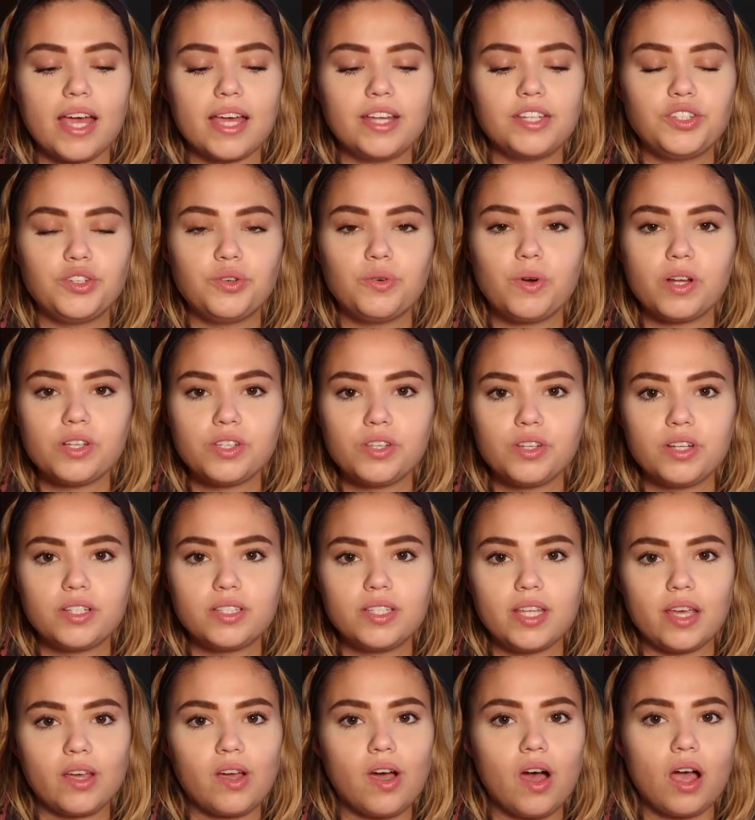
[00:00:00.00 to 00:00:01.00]
I do want you to
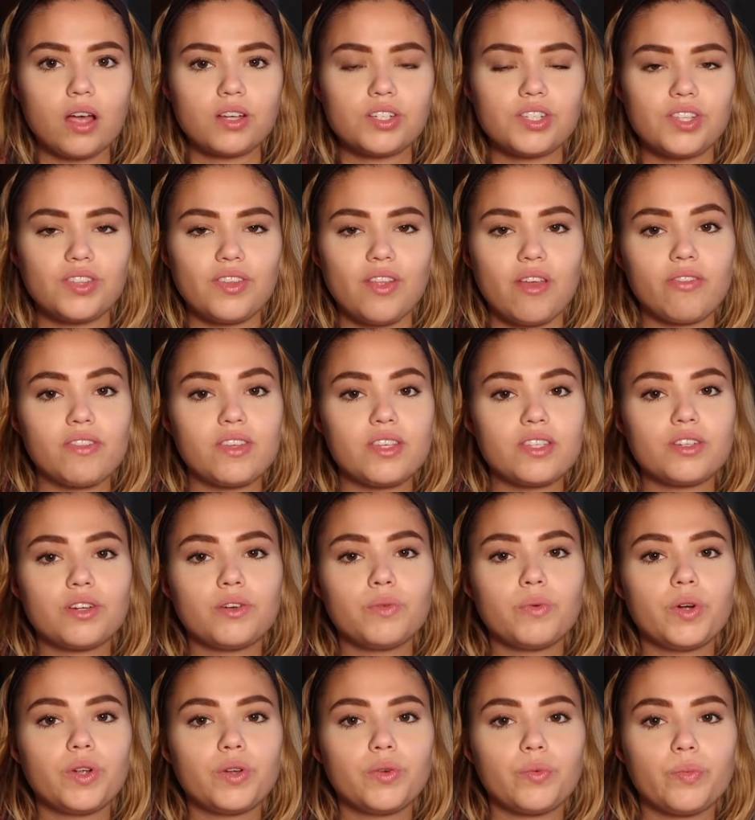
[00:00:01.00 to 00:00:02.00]
take caution that these
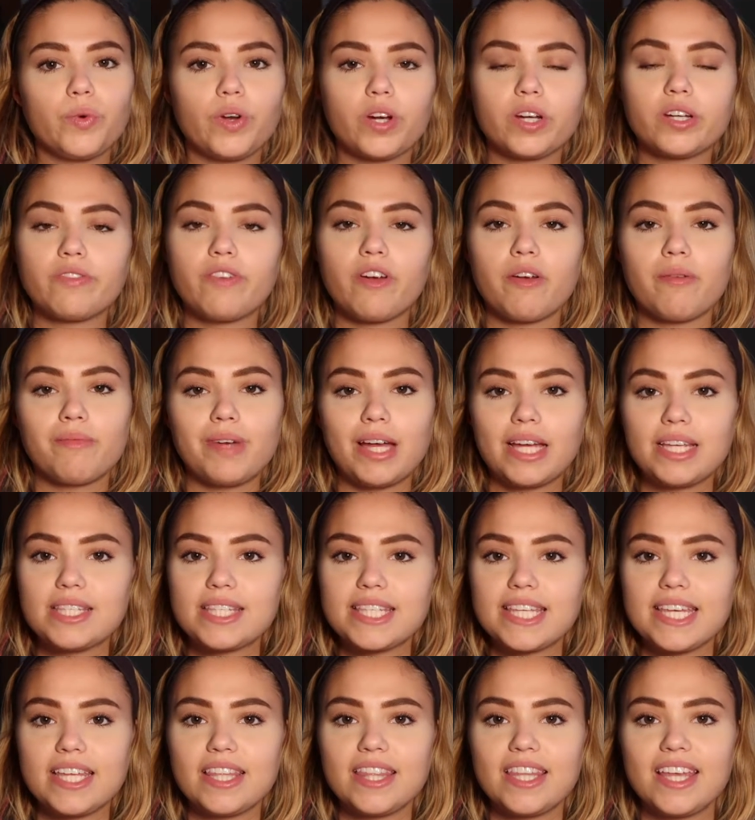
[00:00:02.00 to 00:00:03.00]
are what work for my
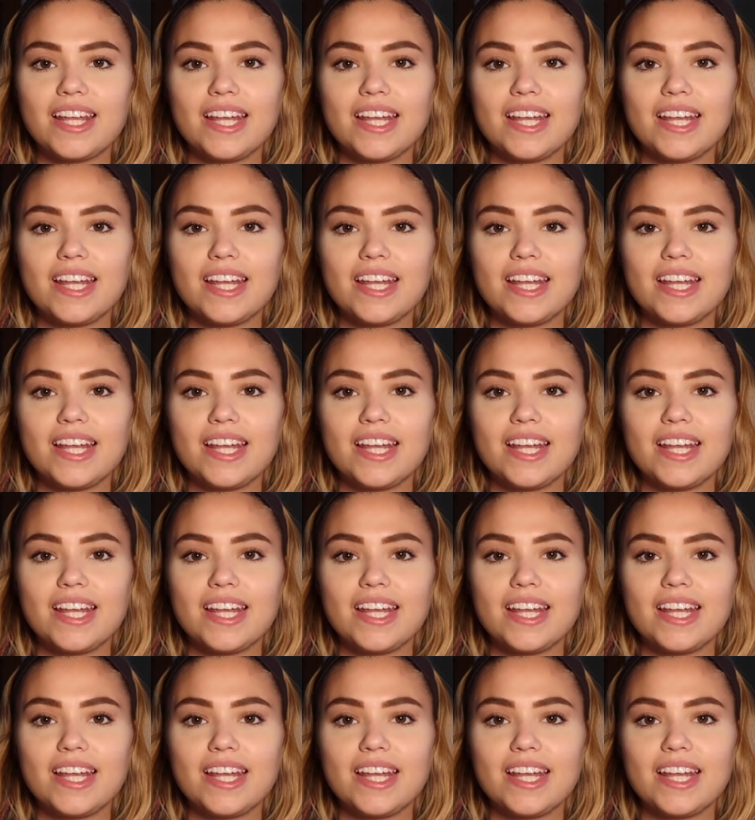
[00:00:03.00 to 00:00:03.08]
skin.